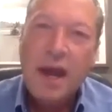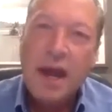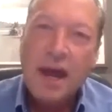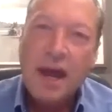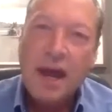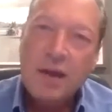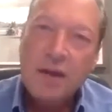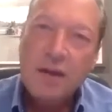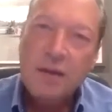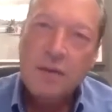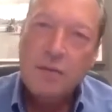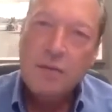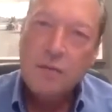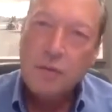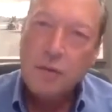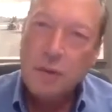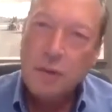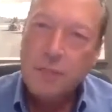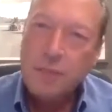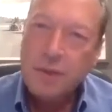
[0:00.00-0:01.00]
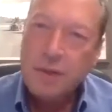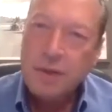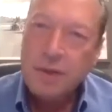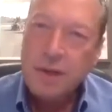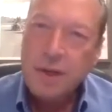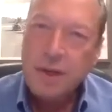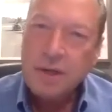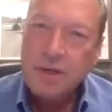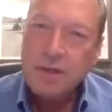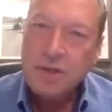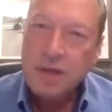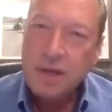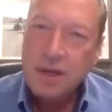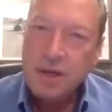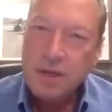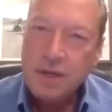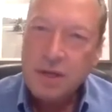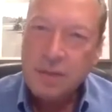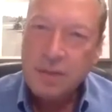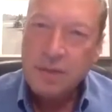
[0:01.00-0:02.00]
I grew up in East
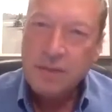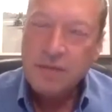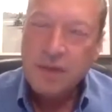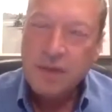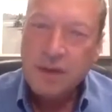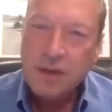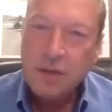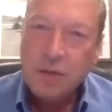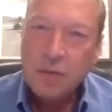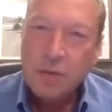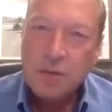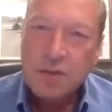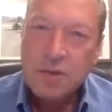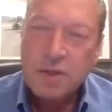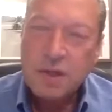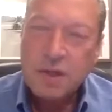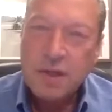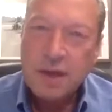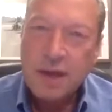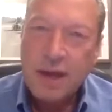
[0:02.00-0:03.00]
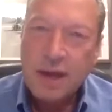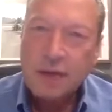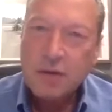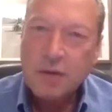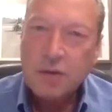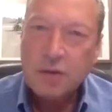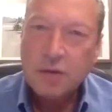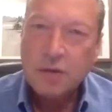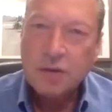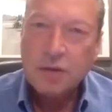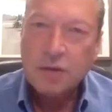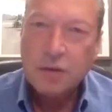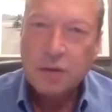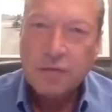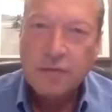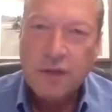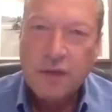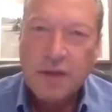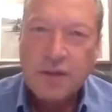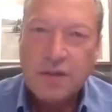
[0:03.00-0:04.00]
Asia. My father was an agricultural
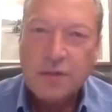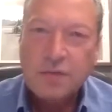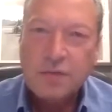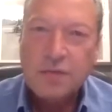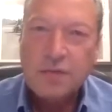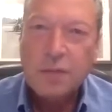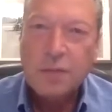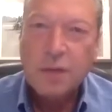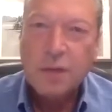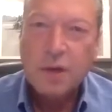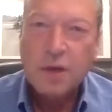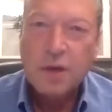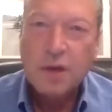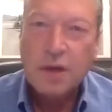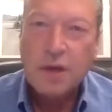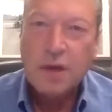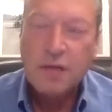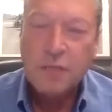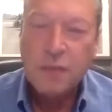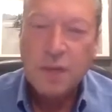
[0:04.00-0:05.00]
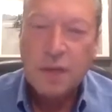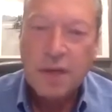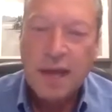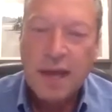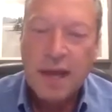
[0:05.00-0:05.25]
advisor for the American government.